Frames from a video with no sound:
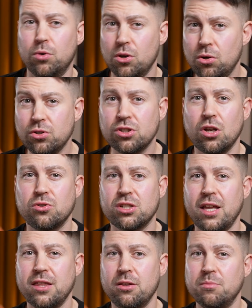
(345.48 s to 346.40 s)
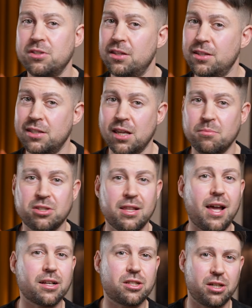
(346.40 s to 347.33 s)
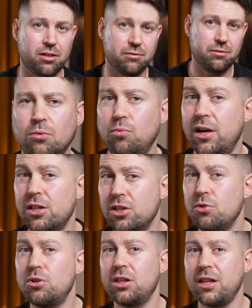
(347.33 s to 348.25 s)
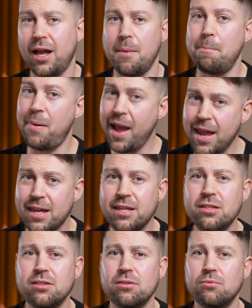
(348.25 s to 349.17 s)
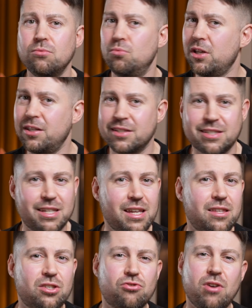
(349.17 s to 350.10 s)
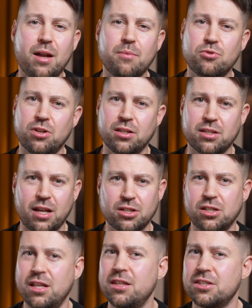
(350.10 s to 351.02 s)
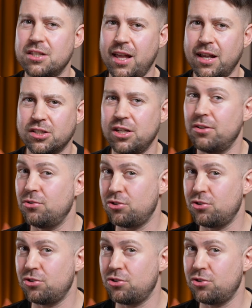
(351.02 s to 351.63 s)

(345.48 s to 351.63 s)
We also send them to the team Slack channel. When a new client pays, we can see the Stripe transaction in the Slack channel